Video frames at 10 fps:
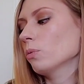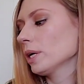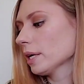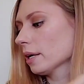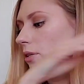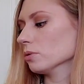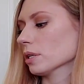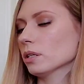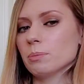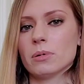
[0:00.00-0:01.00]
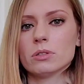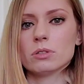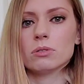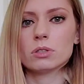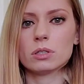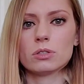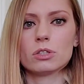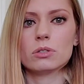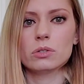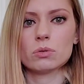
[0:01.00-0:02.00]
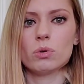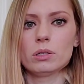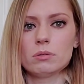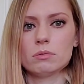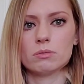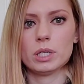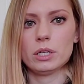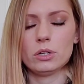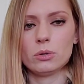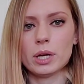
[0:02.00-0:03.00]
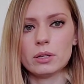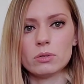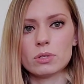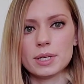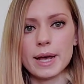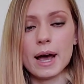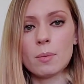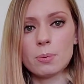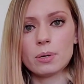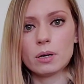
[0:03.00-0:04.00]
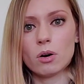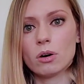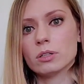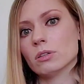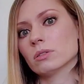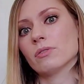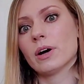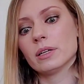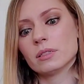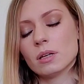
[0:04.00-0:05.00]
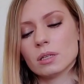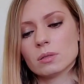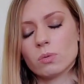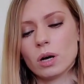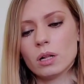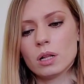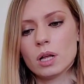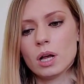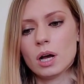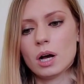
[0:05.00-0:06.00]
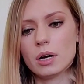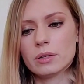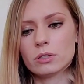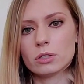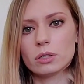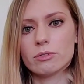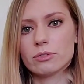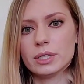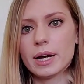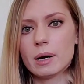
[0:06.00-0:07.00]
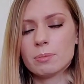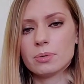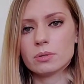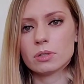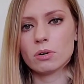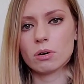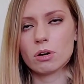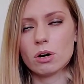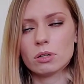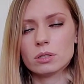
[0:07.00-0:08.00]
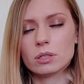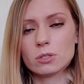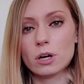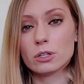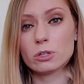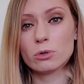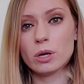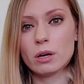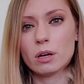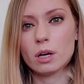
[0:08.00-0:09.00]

We can use a clip-on tuner such as this one, right? You can use an app on your device as well. There's a good free app called Guitar Tuna.